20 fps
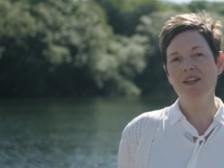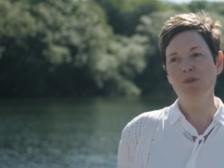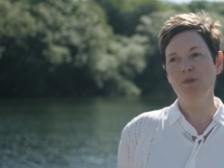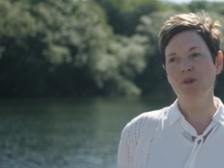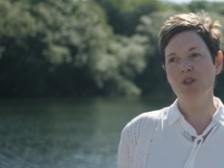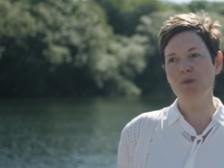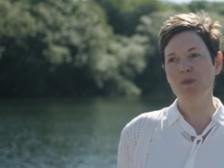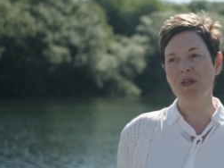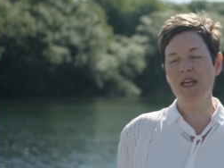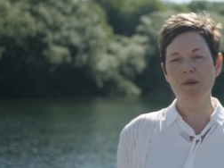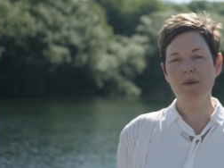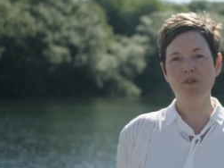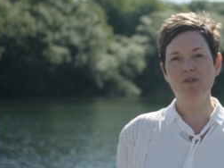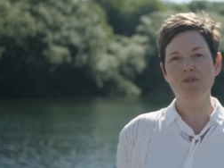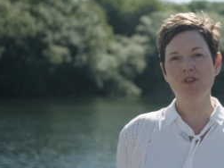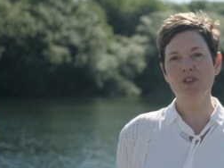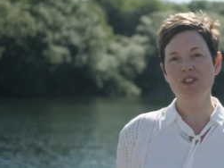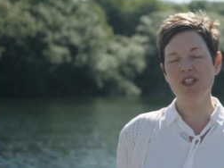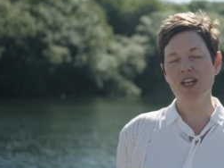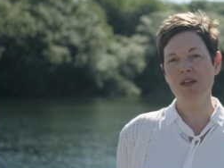which became a
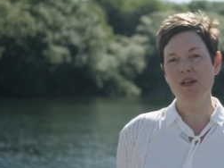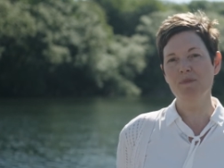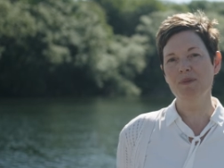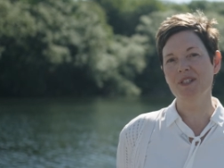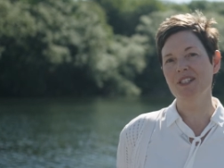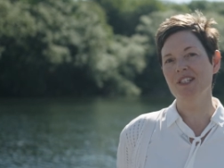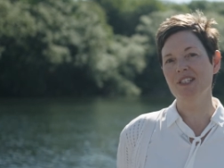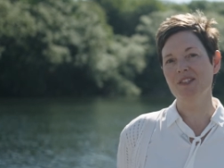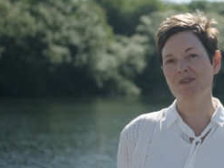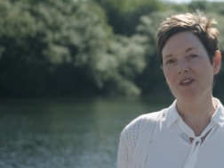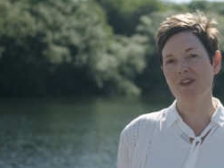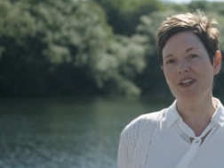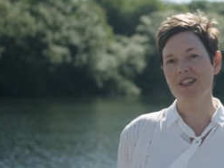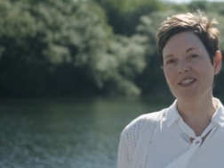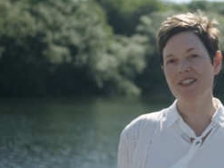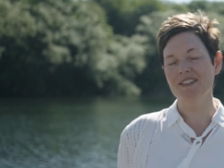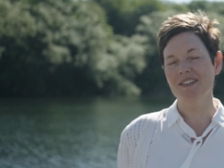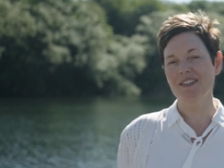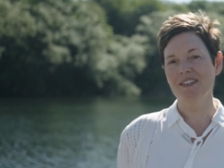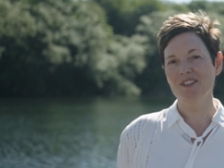full-time business for
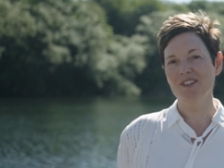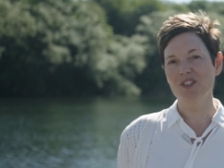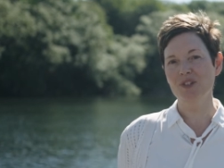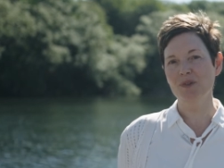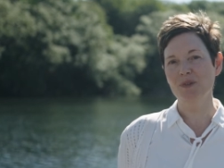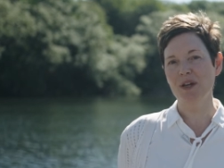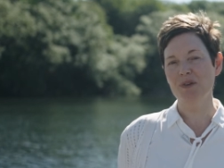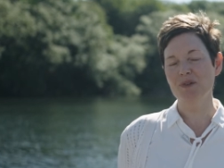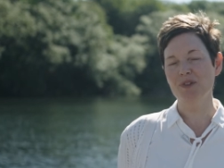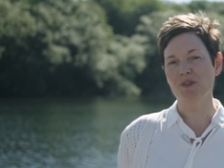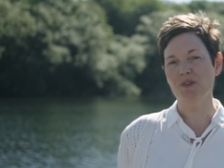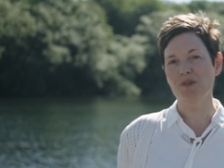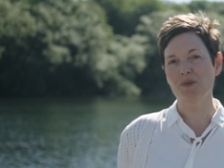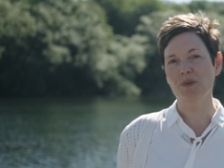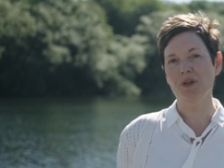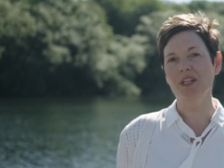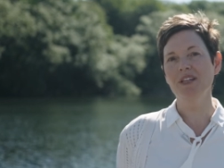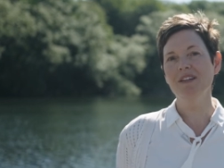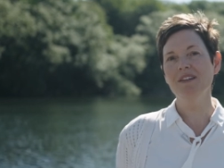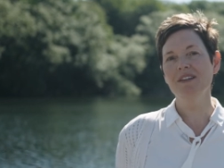us in
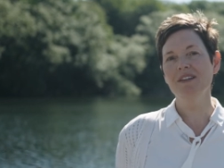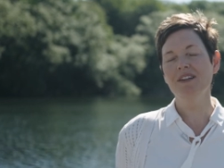2003.